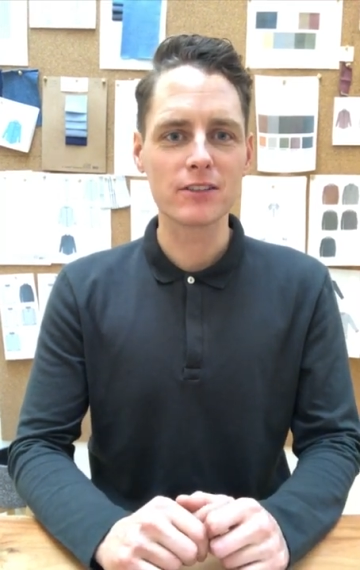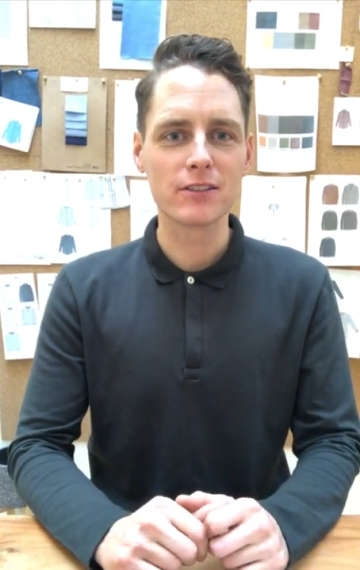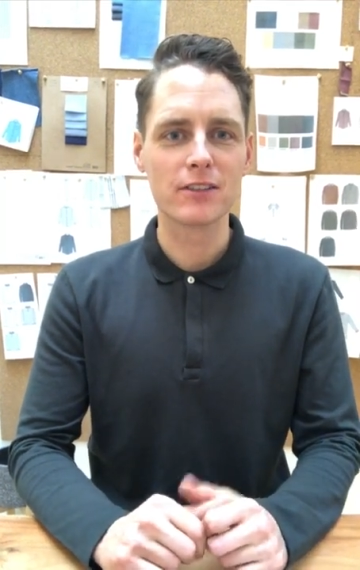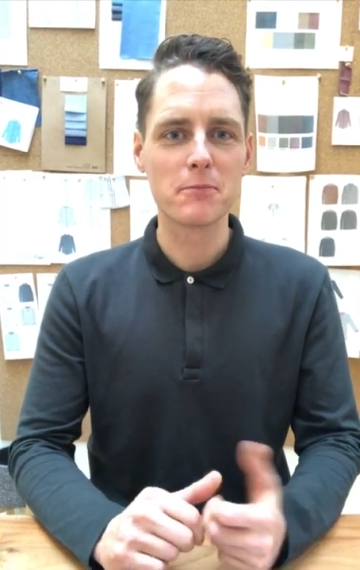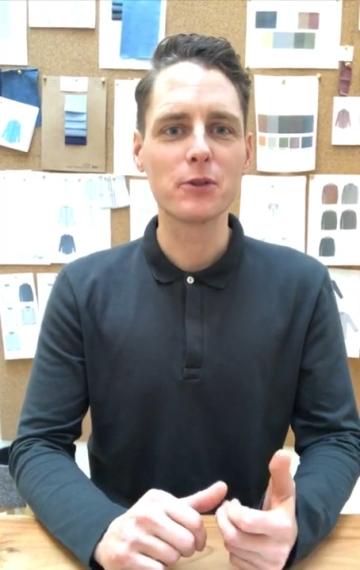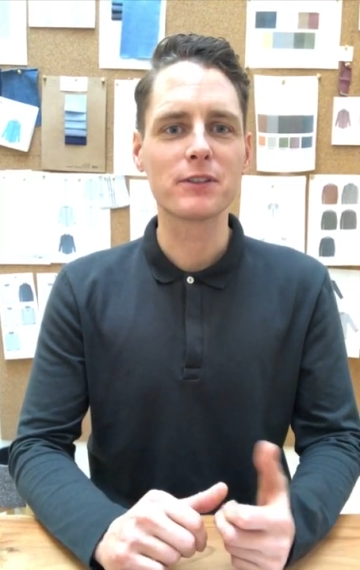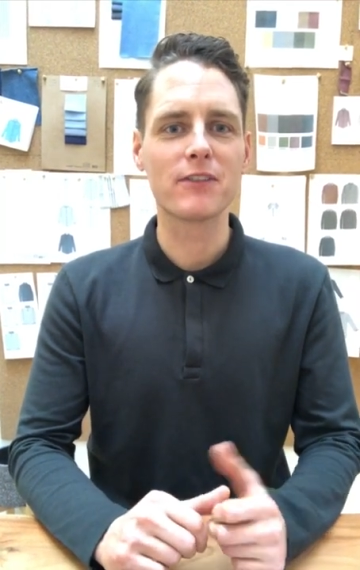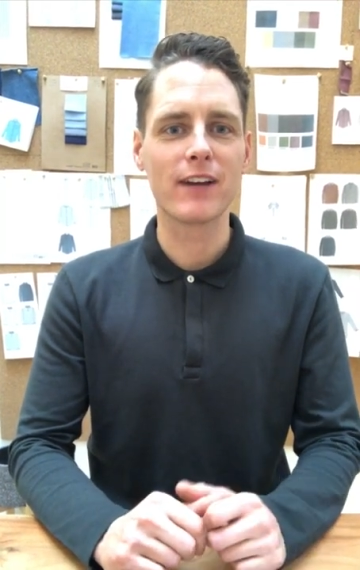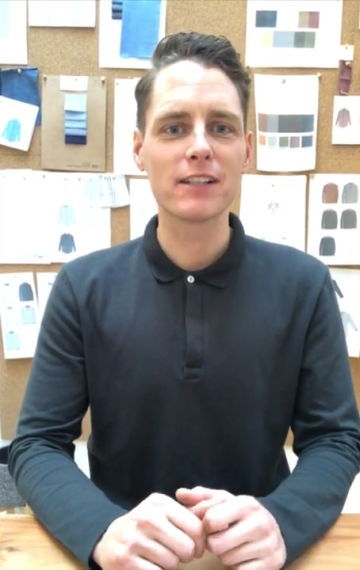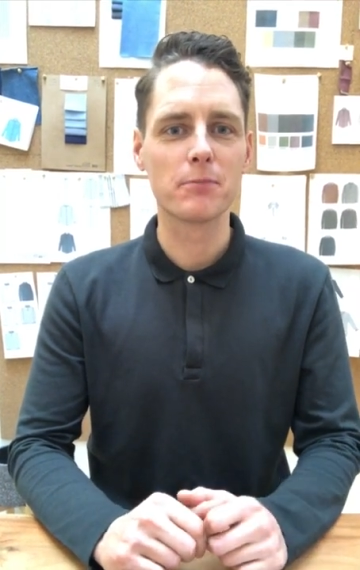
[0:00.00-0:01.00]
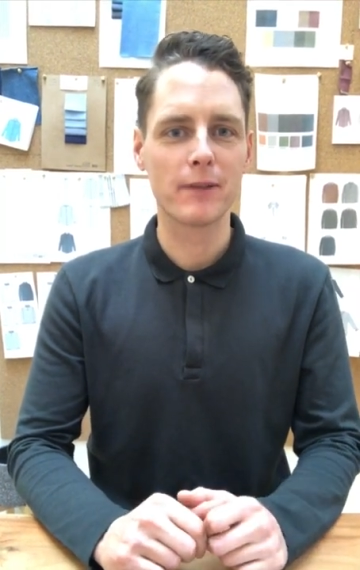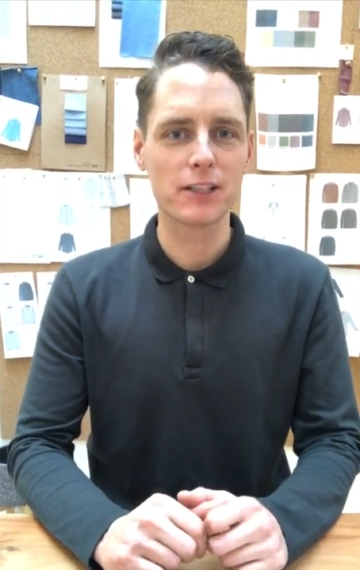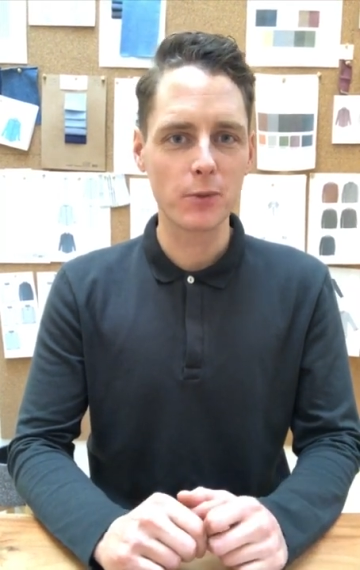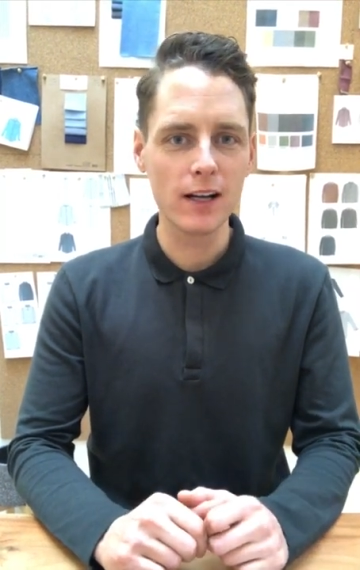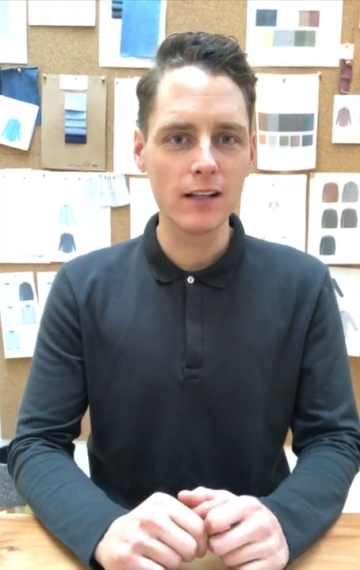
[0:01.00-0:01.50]
the most advanced
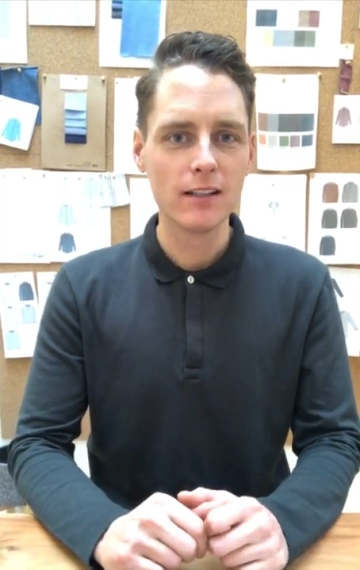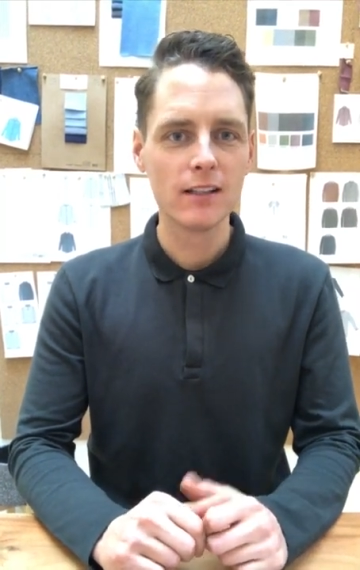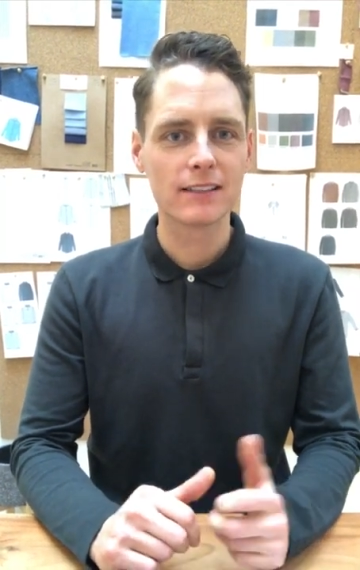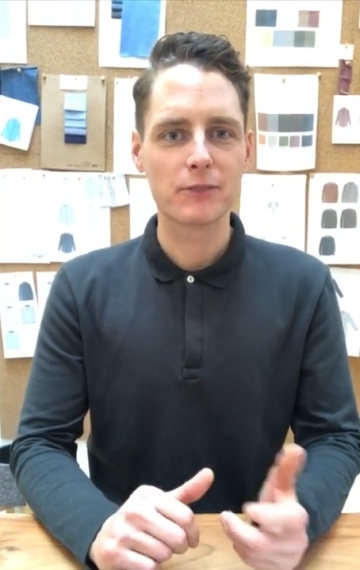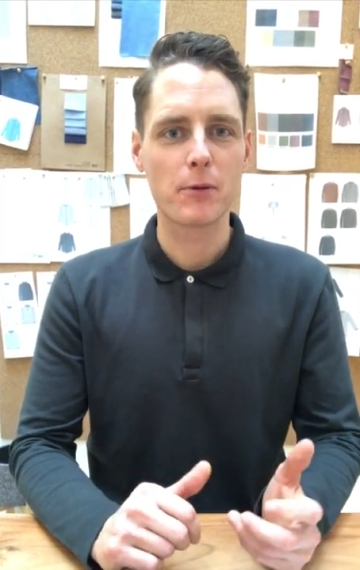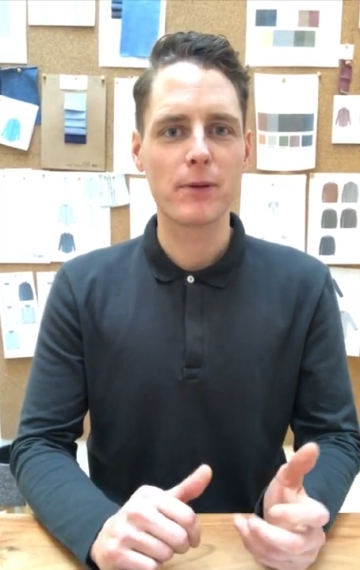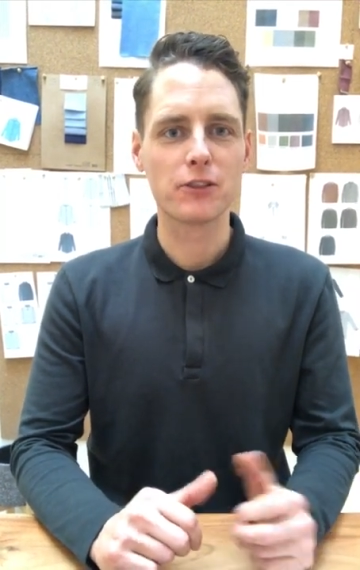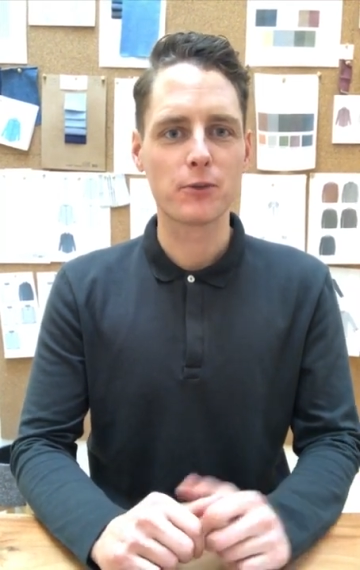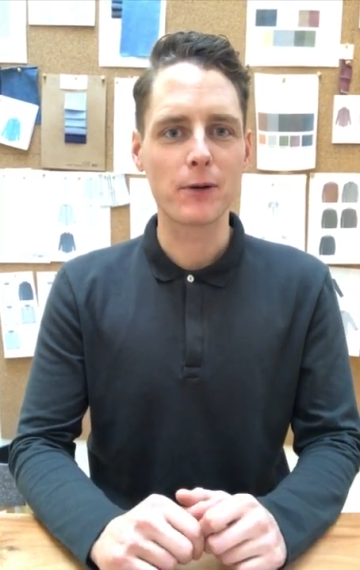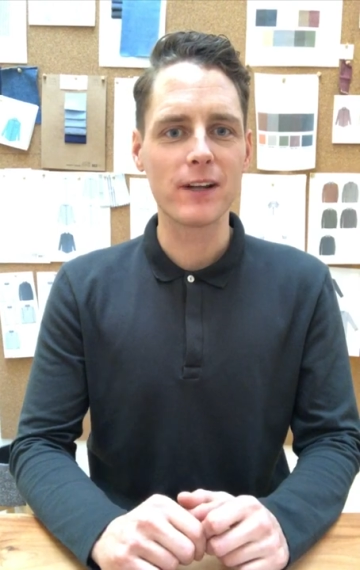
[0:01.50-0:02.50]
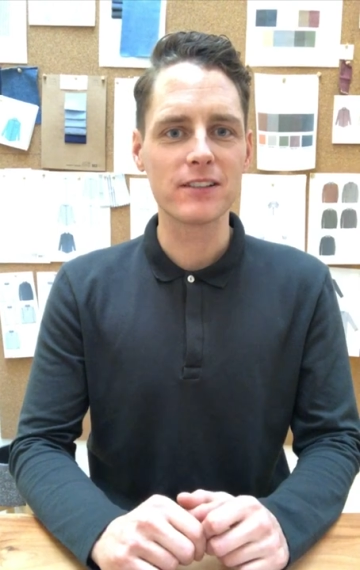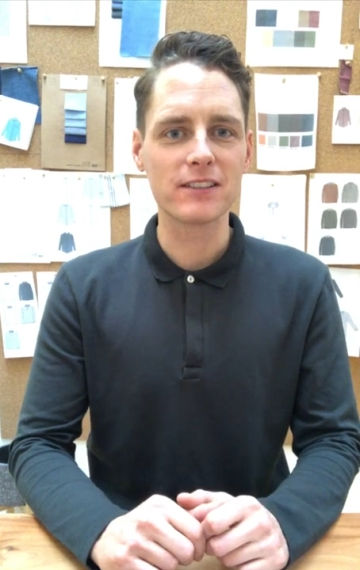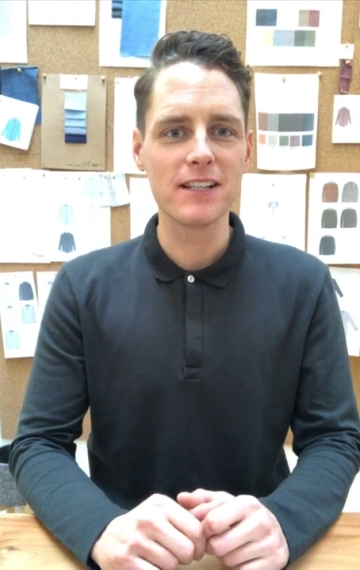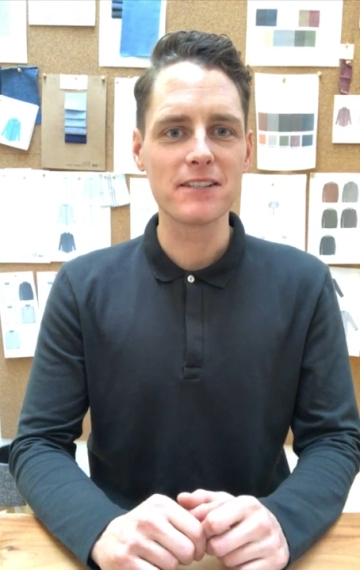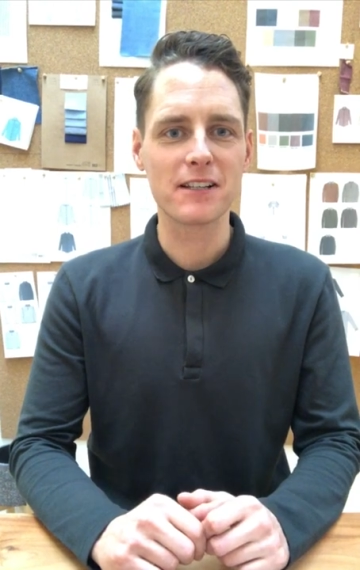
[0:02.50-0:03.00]
menswear that repels red wine
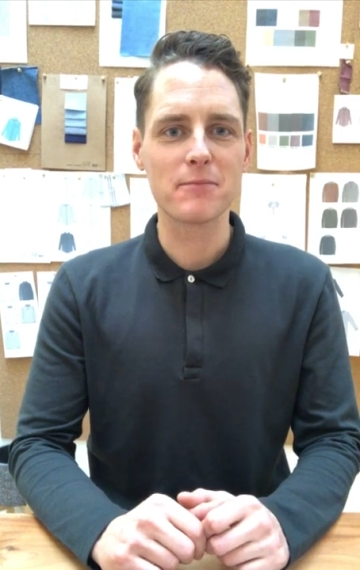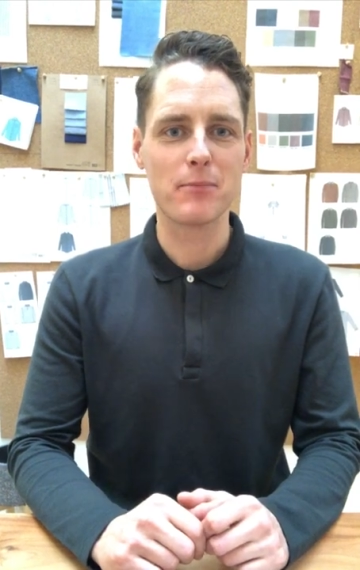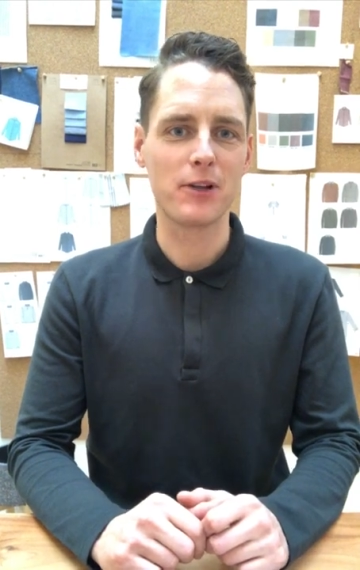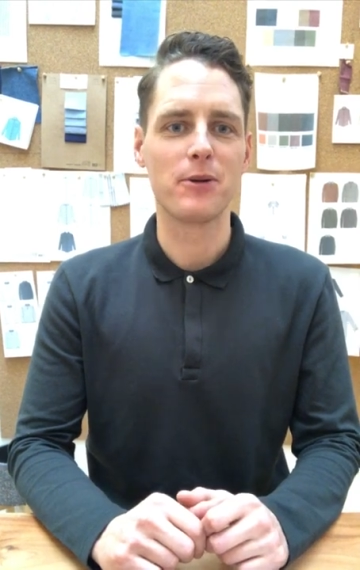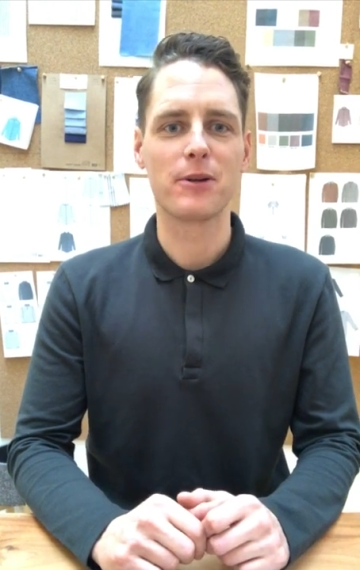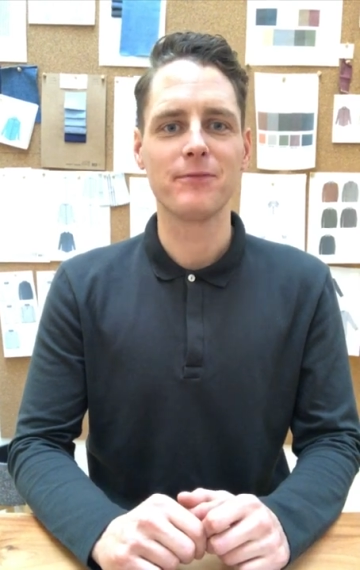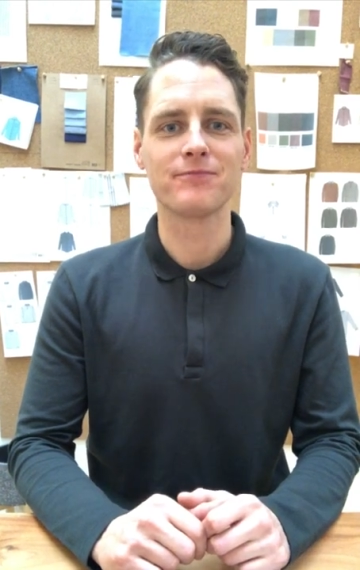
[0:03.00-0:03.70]
stains and body odor.